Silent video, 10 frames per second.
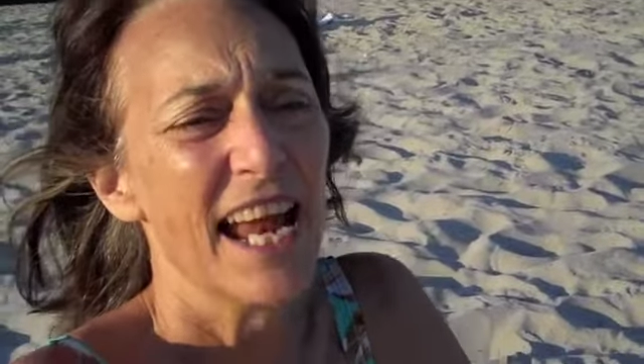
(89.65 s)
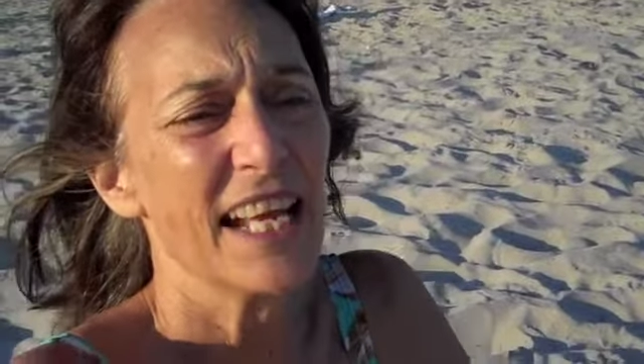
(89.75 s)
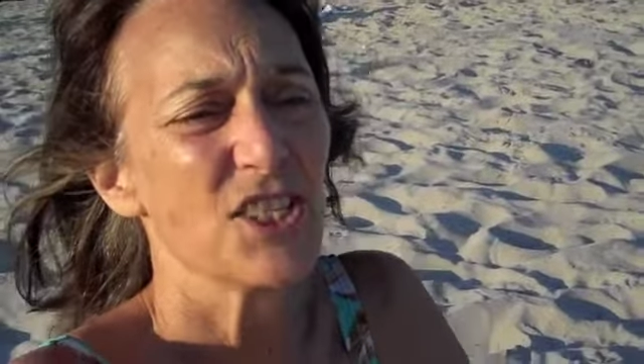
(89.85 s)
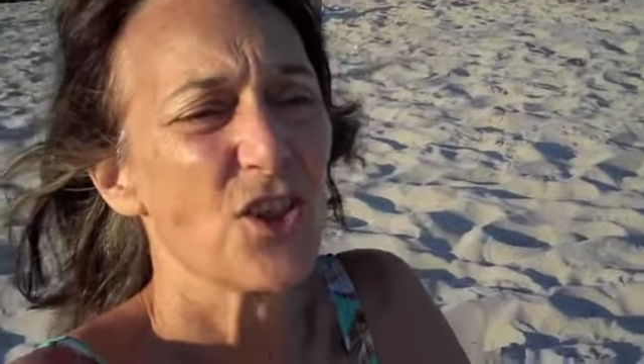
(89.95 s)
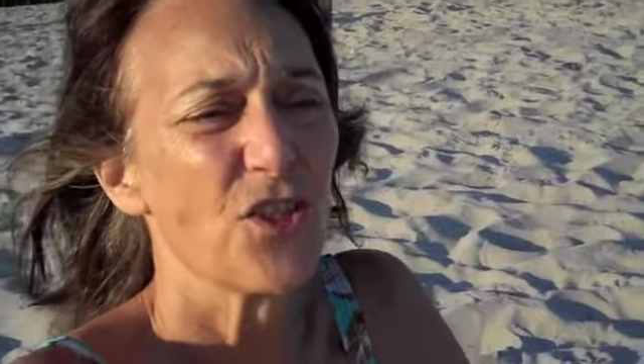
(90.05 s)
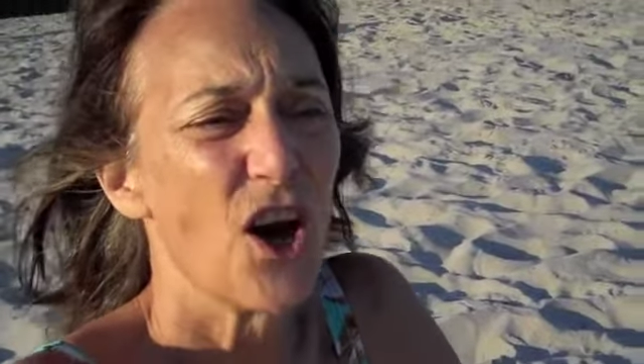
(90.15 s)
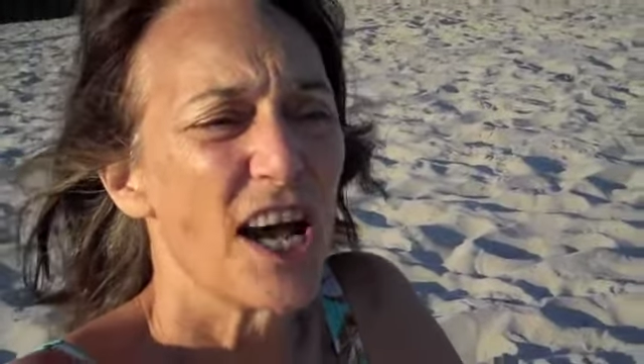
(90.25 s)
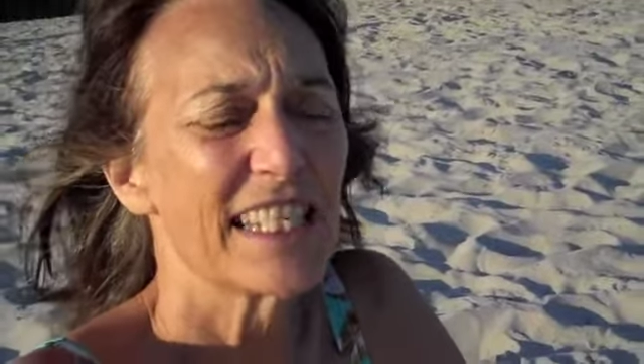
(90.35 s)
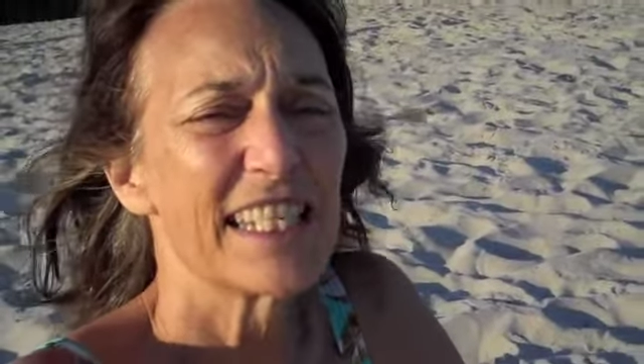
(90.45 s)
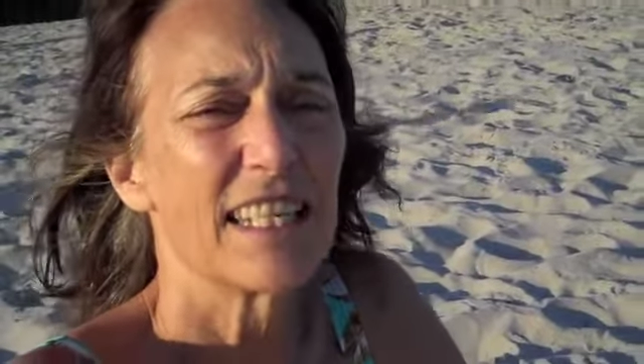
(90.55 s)
It's the
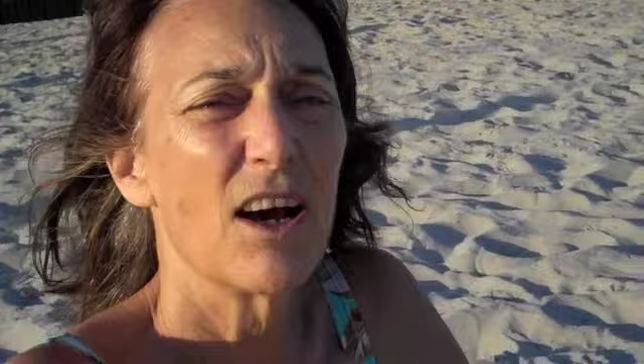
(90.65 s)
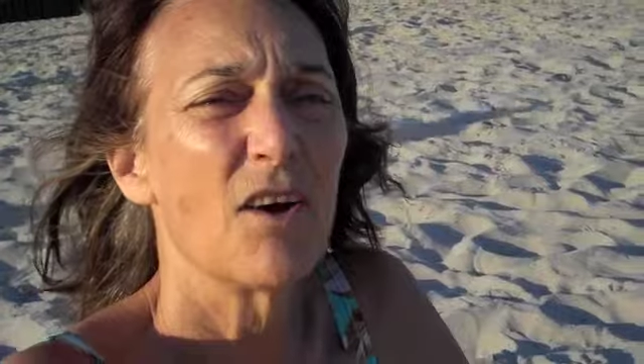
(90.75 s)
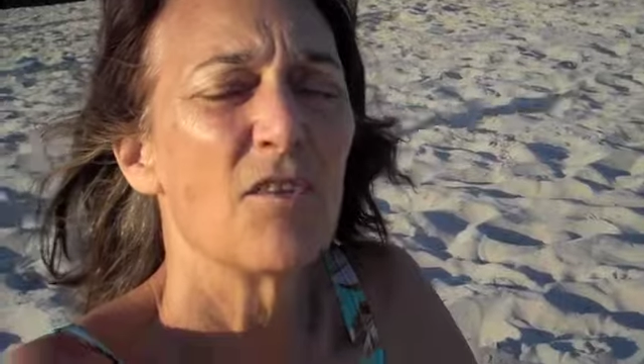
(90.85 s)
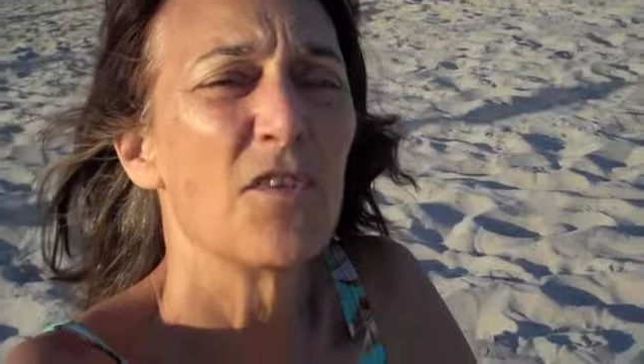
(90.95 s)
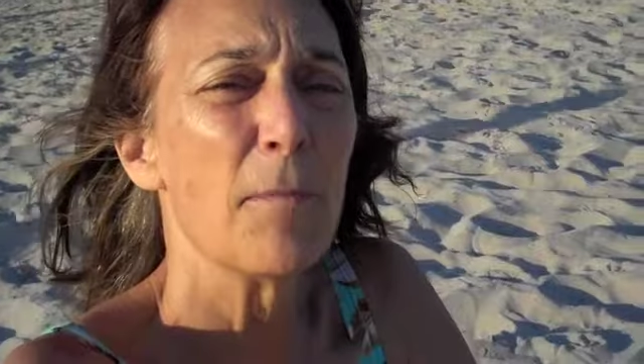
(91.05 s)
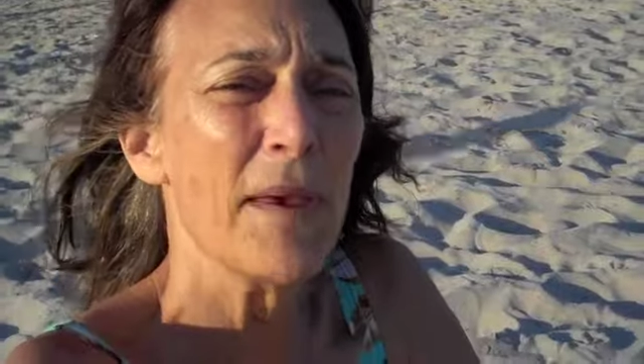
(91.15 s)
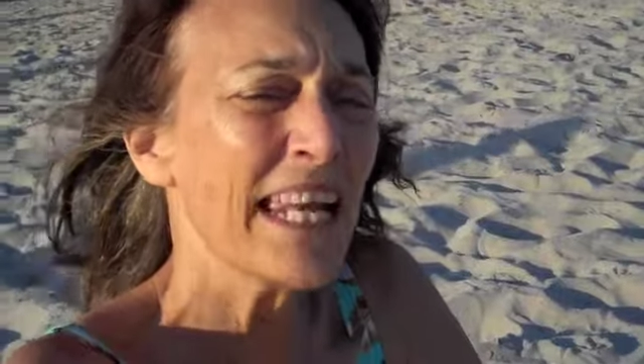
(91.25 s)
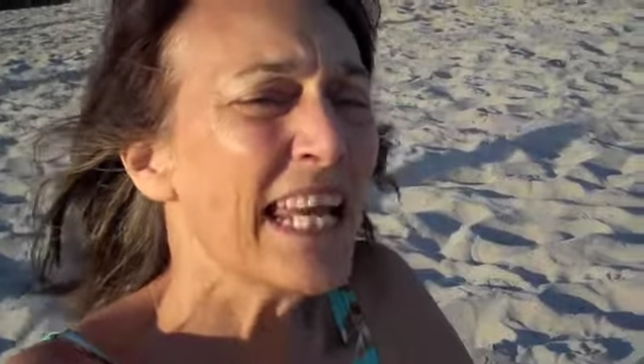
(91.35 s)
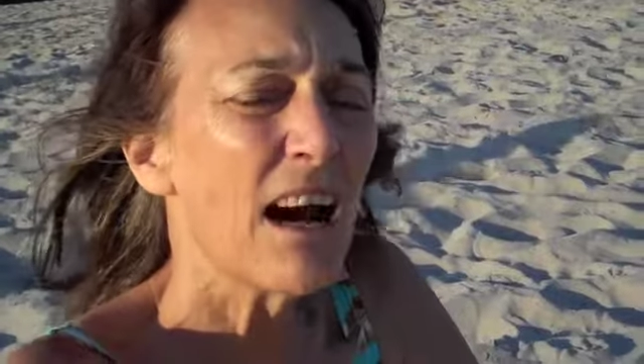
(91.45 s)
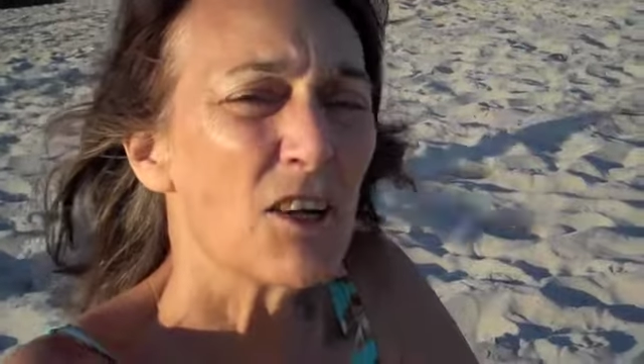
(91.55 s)
thoughts of
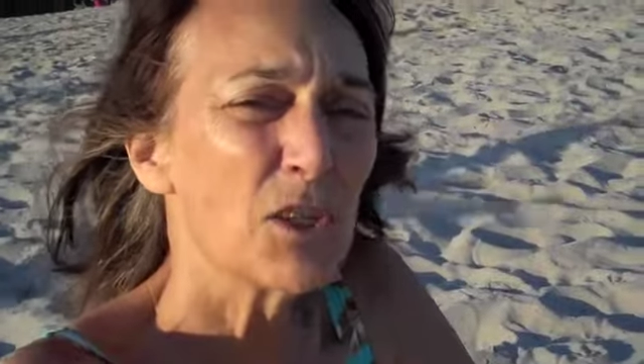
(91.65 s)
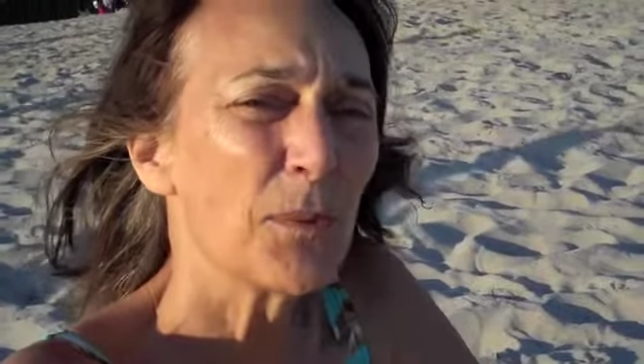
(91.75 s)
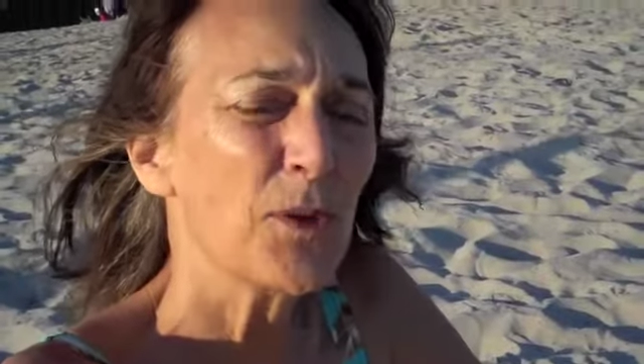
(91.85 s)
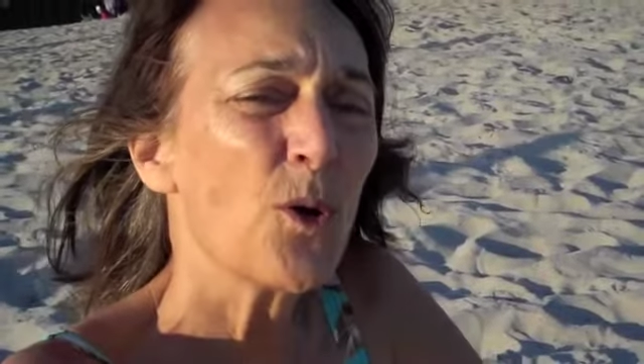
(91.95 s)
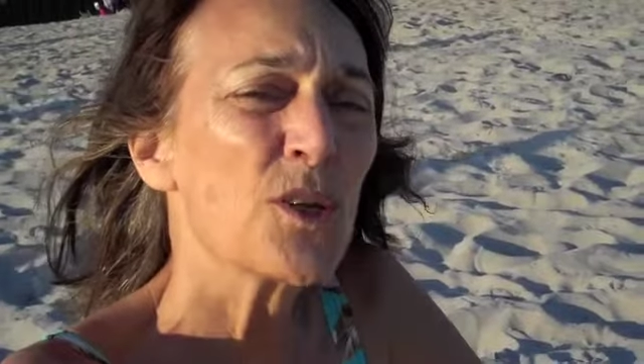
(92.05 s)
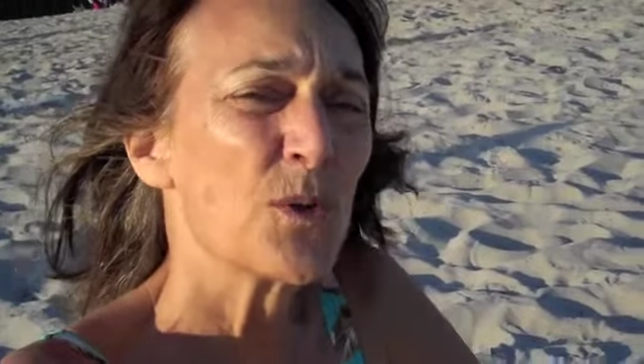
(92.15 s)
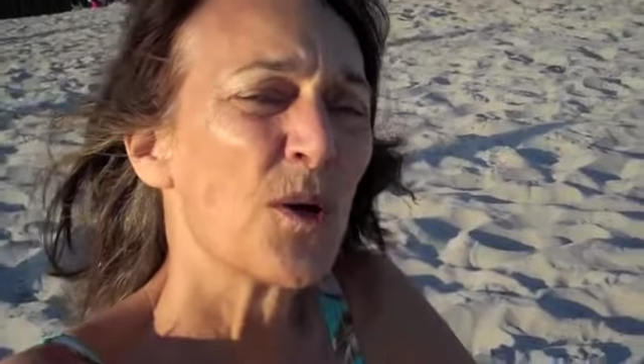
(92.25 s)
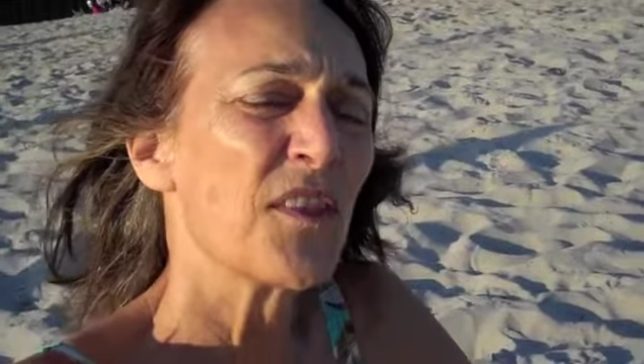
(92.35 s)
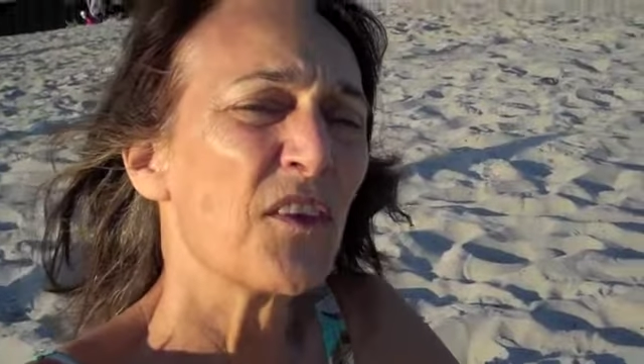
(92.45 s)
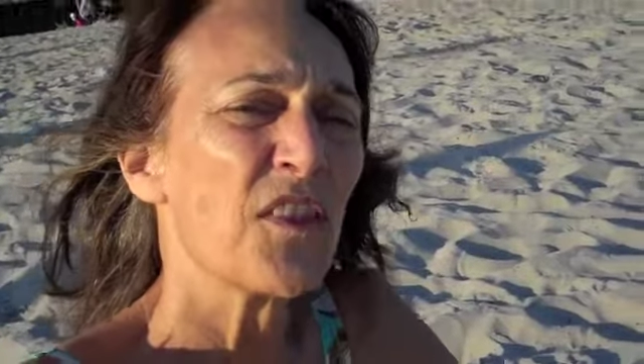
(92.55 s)
many entrepreneurs and
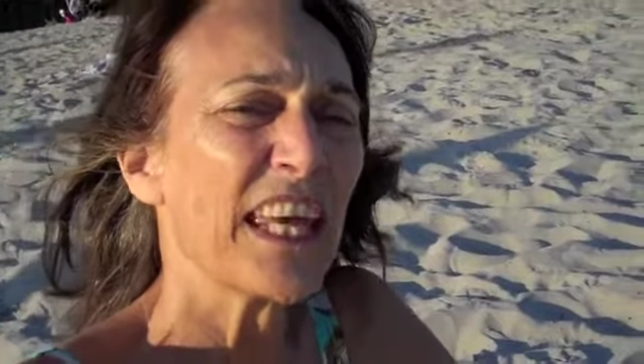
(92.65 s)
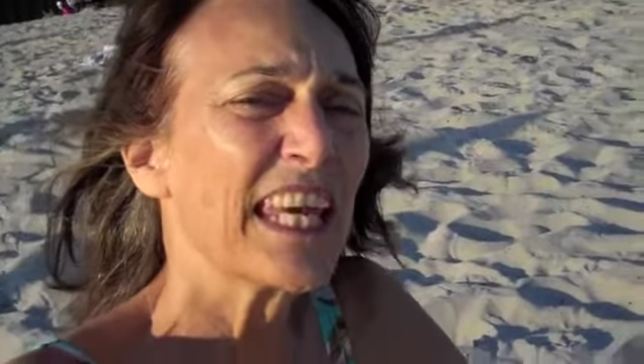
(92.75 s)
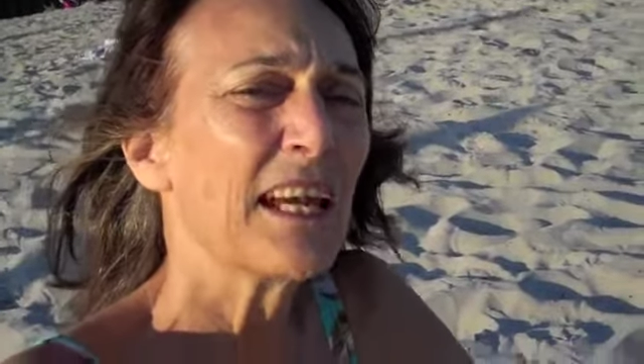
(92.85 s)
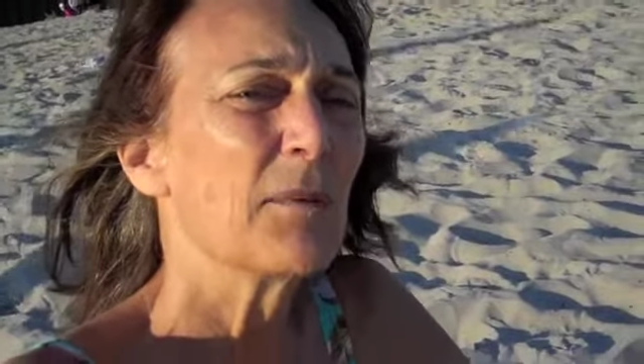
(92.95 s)
what they're thinking.